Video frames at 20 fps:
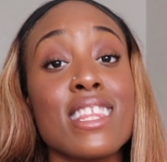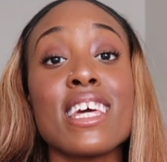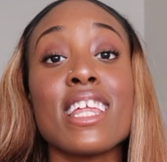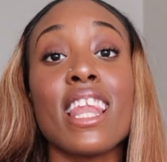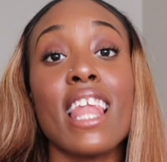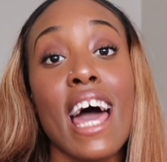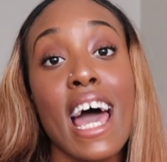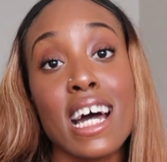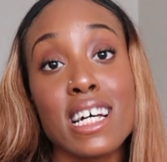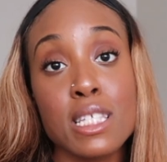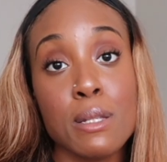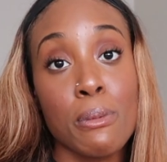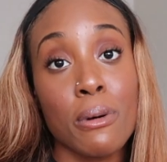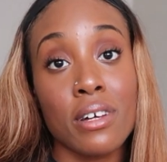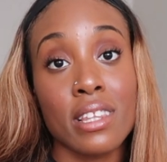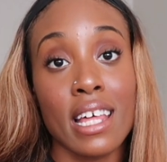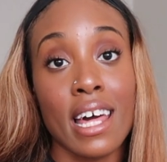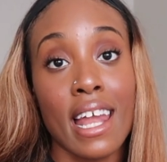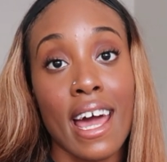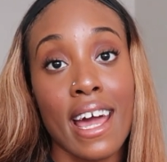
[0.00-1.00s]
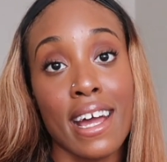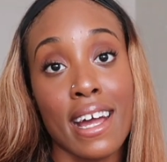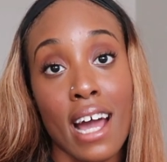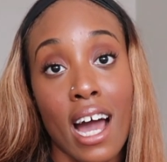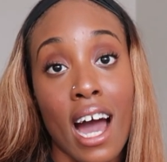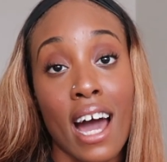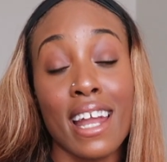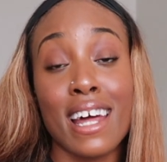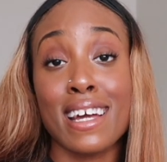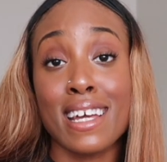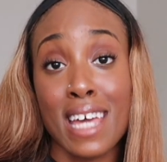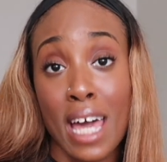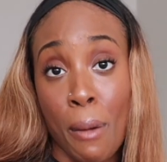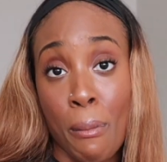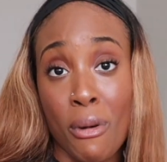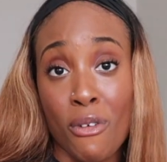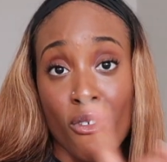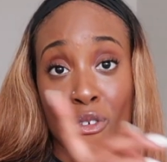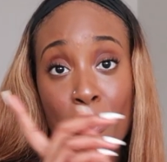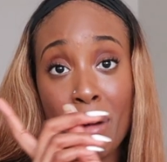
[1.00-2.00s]
the last book that I got, again,
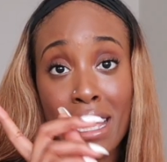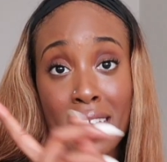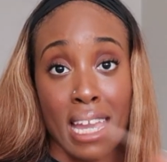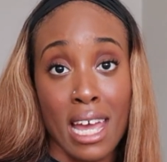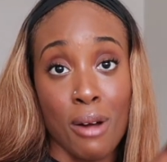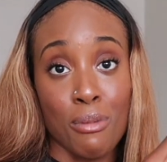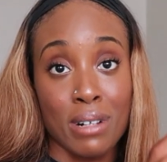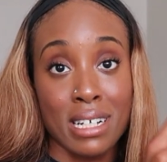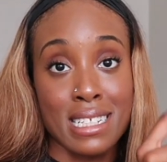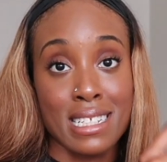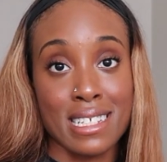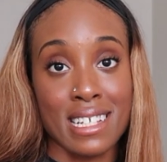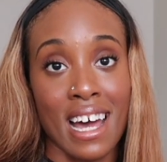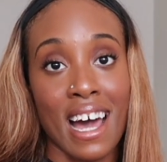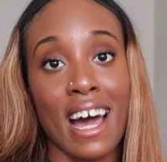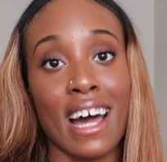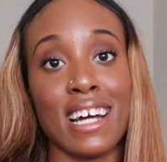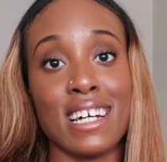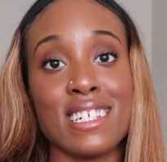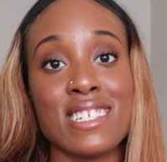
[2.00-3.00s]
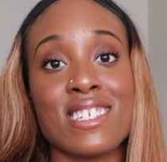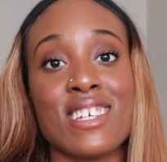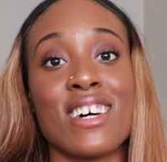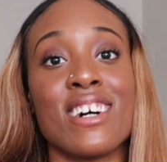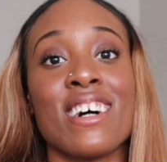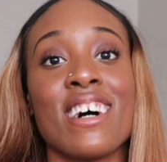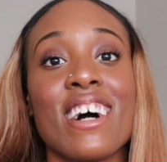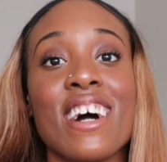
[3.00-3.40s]
before my camera dies,